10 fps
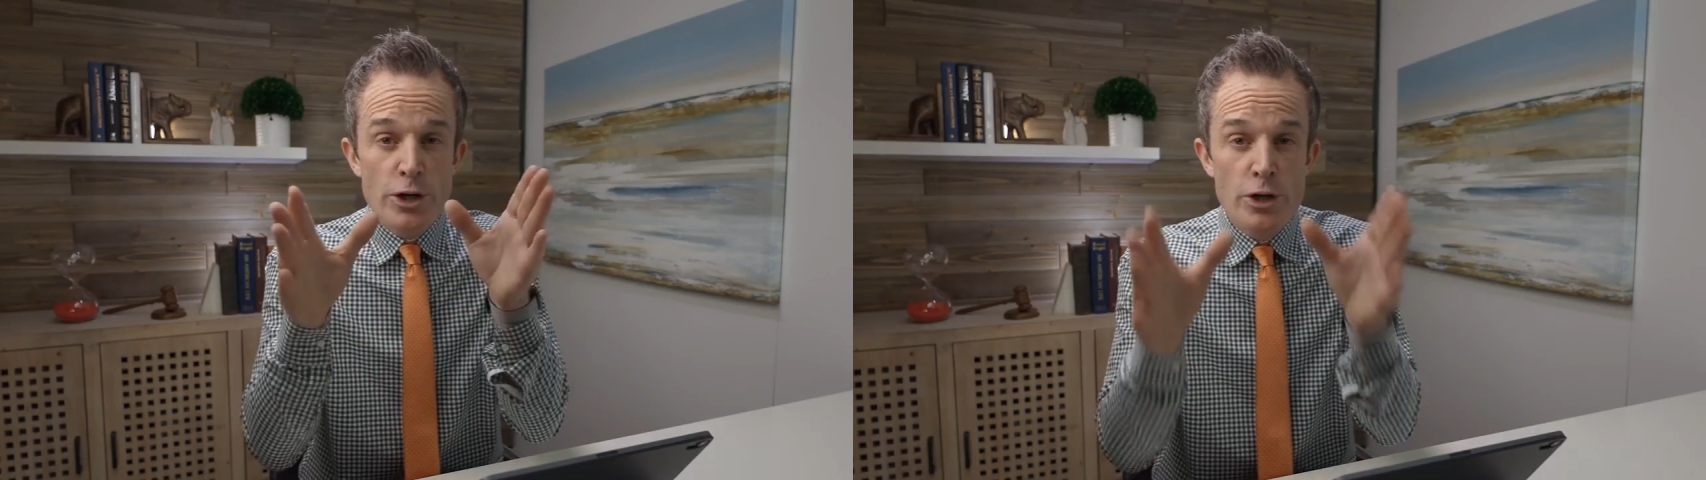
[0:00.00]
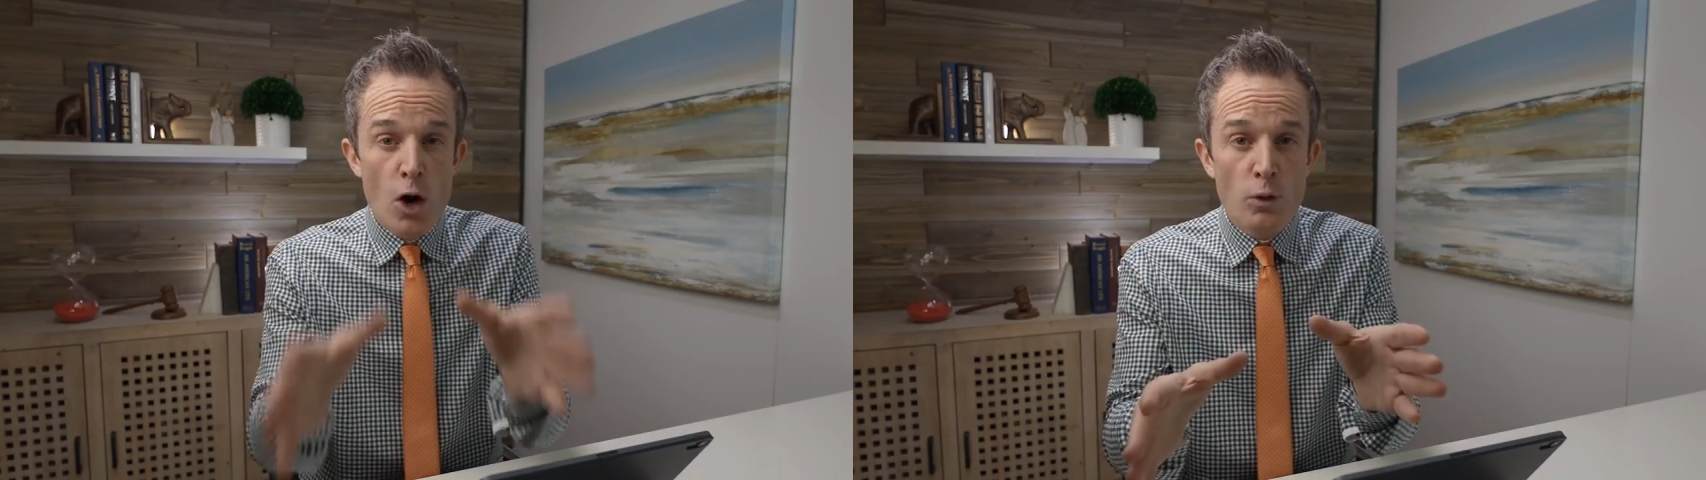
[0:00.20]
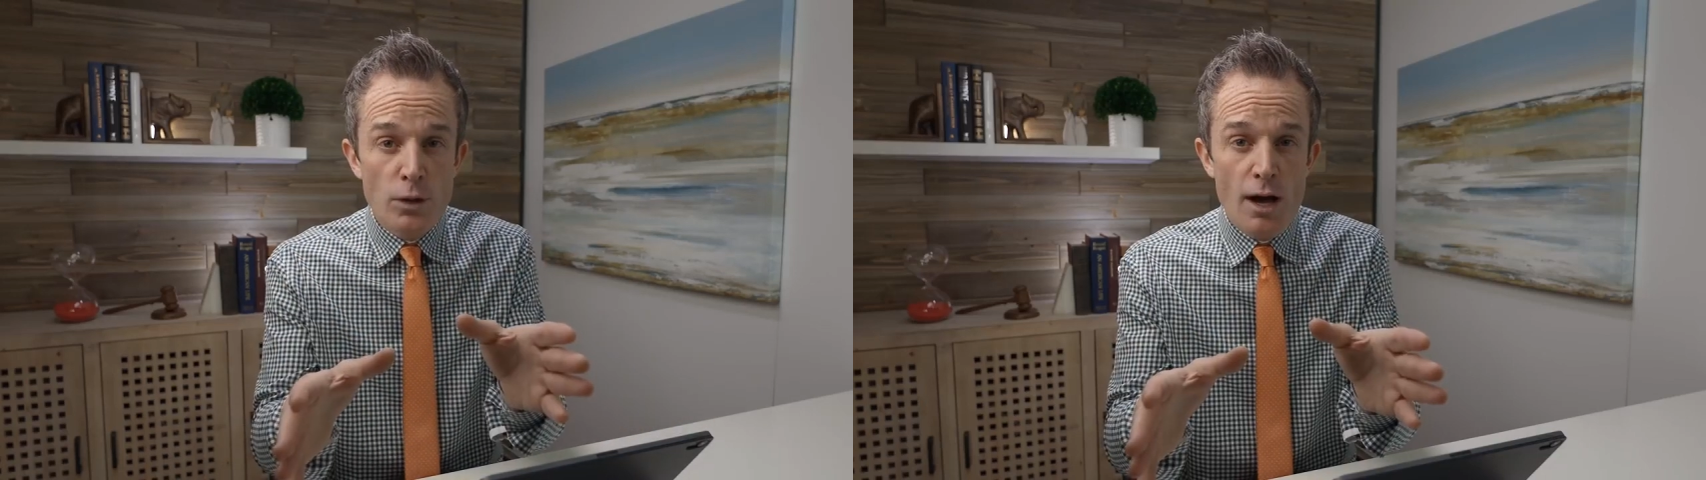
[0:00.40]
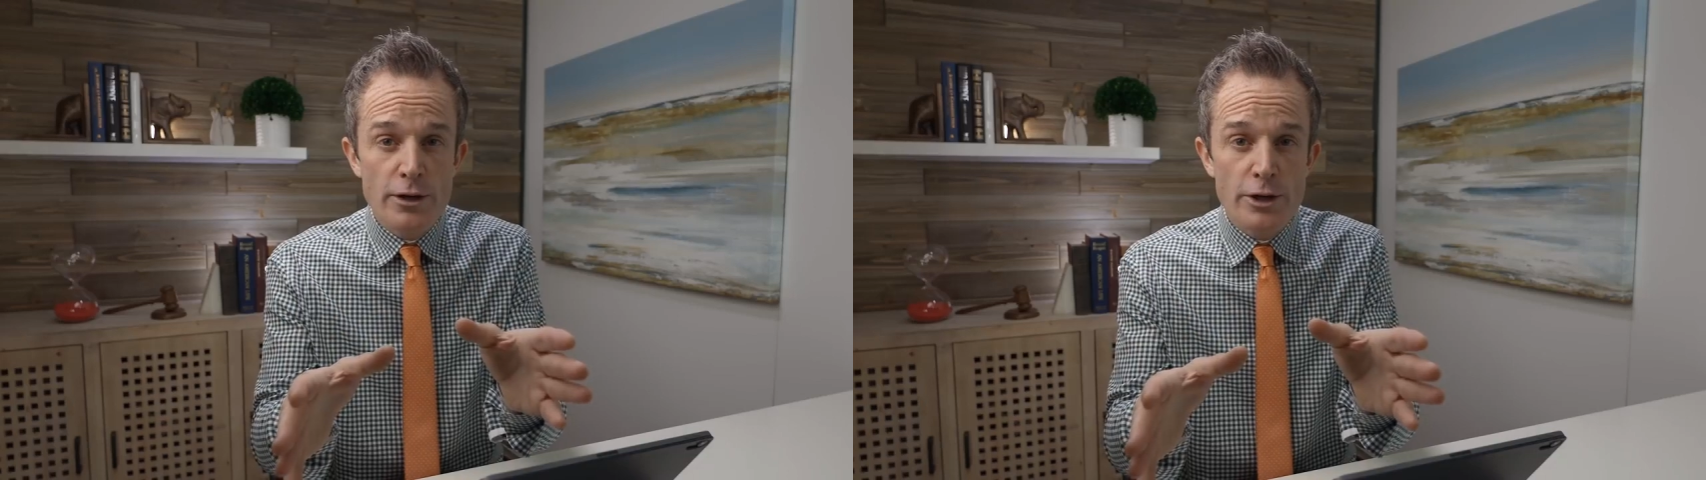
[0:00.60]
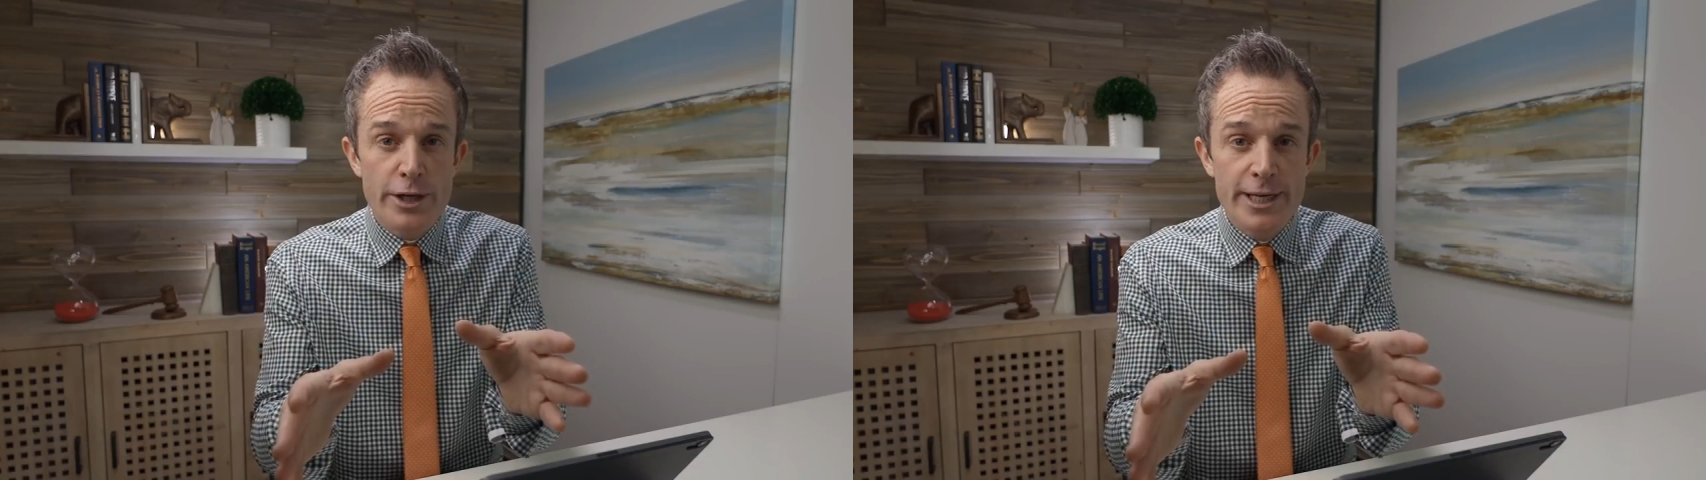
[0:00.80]
no
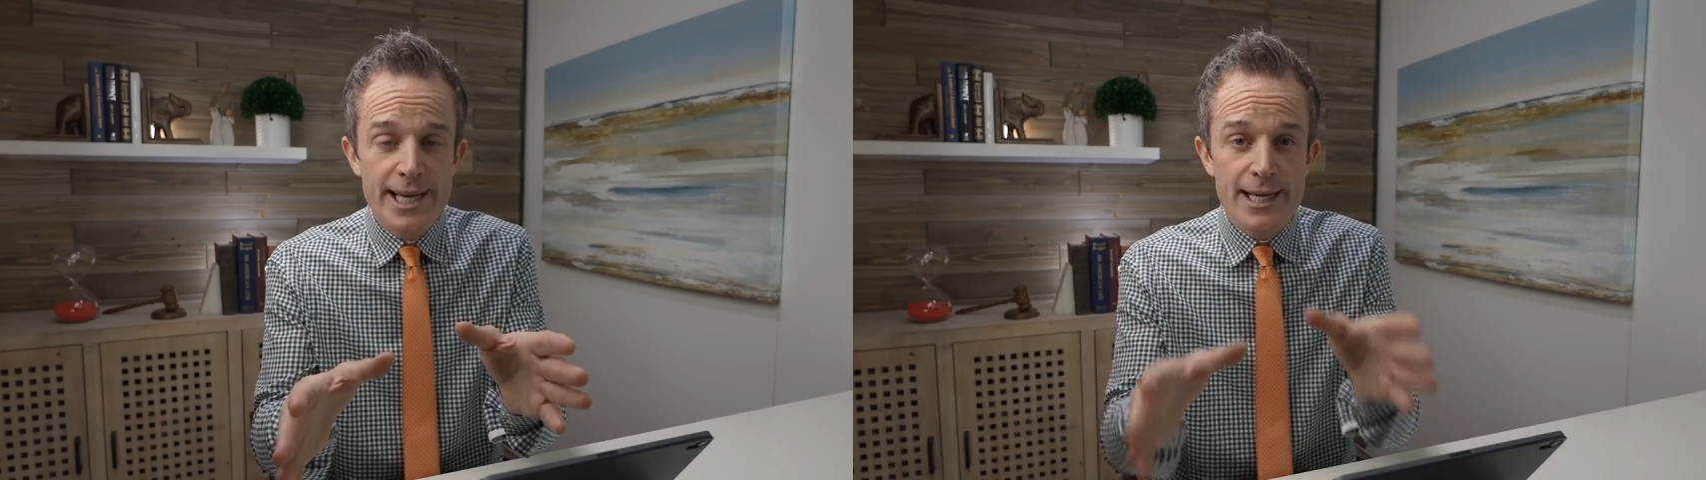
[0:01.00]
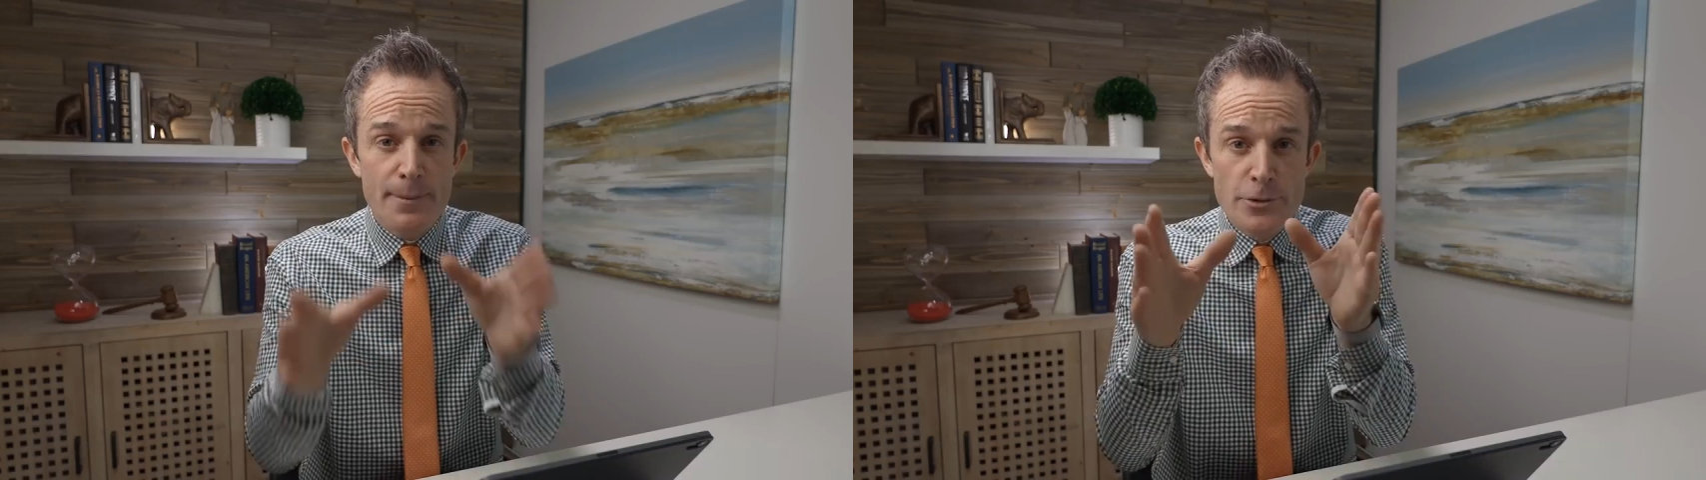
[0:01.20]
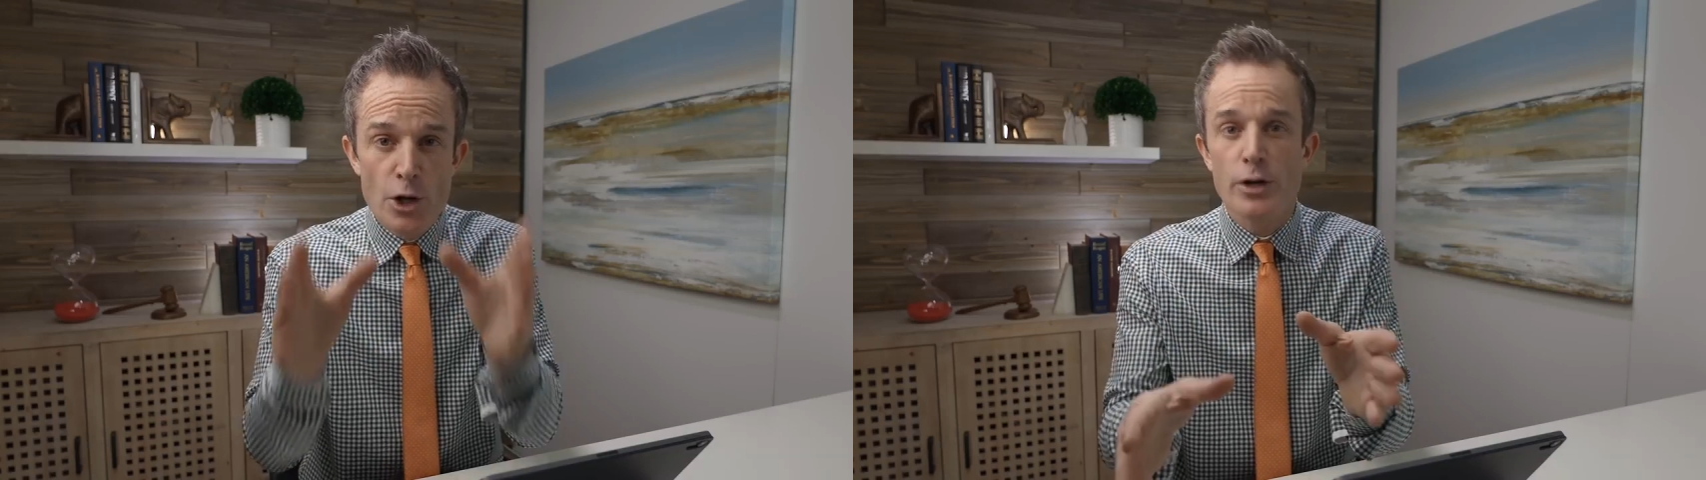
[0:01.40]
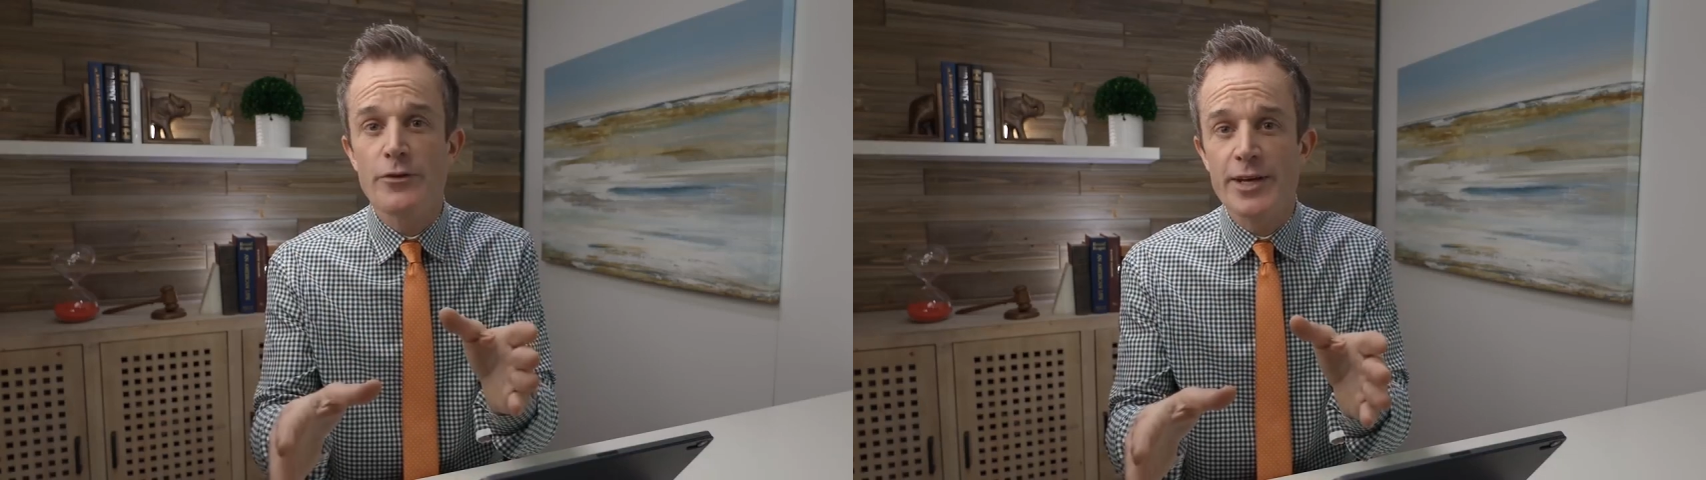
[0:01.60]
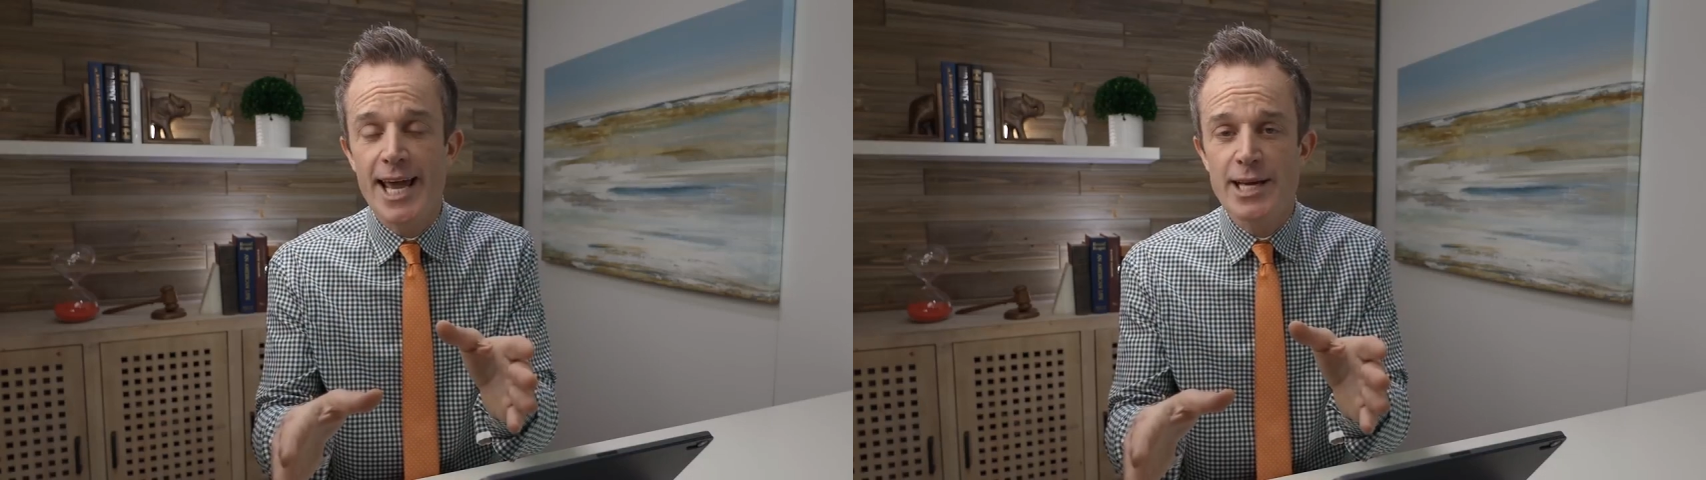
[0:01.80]
longer gonna get
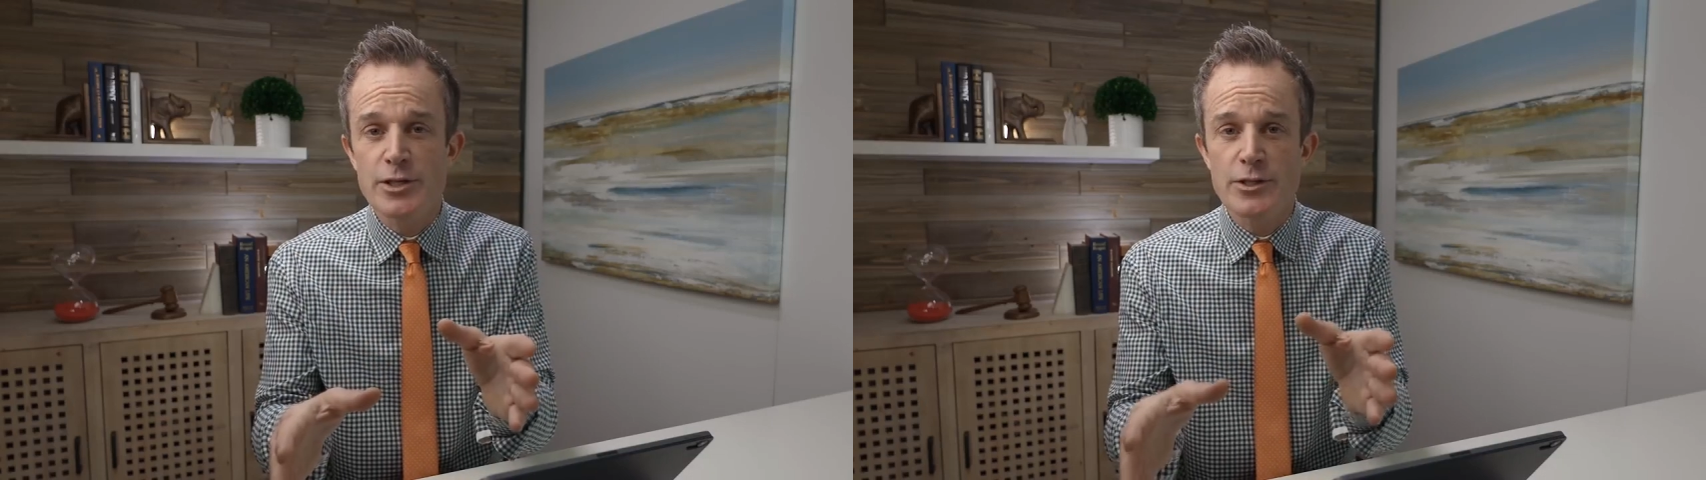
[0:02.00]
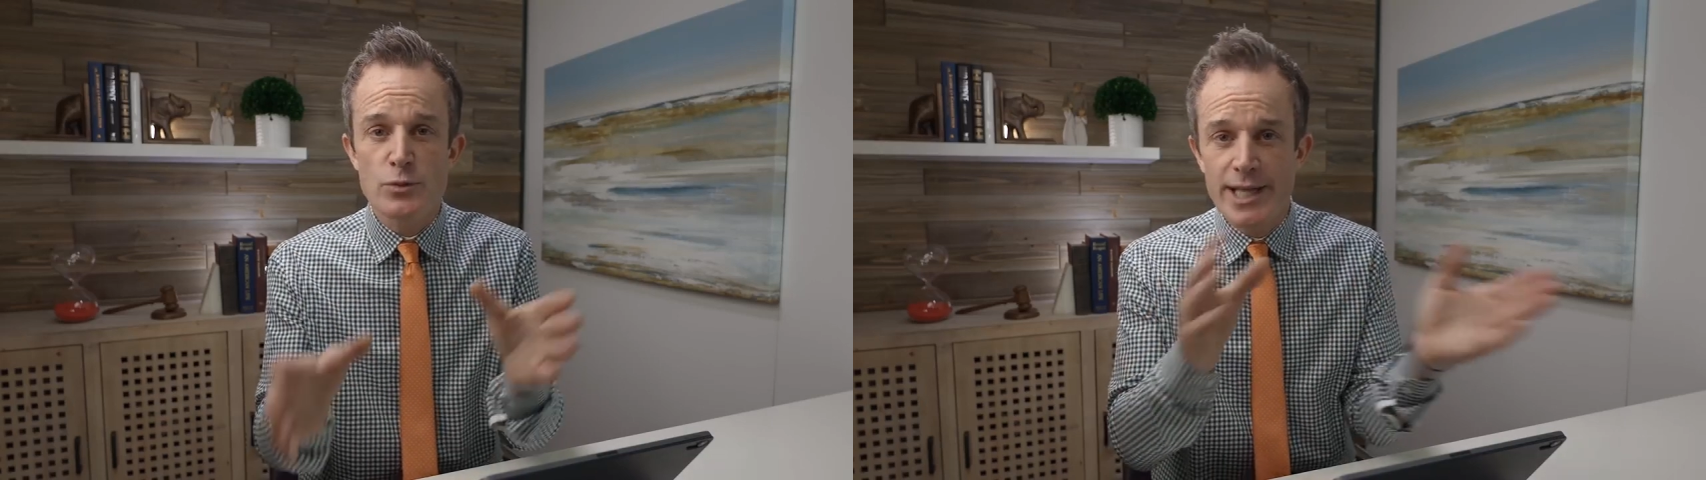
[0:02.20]
notifications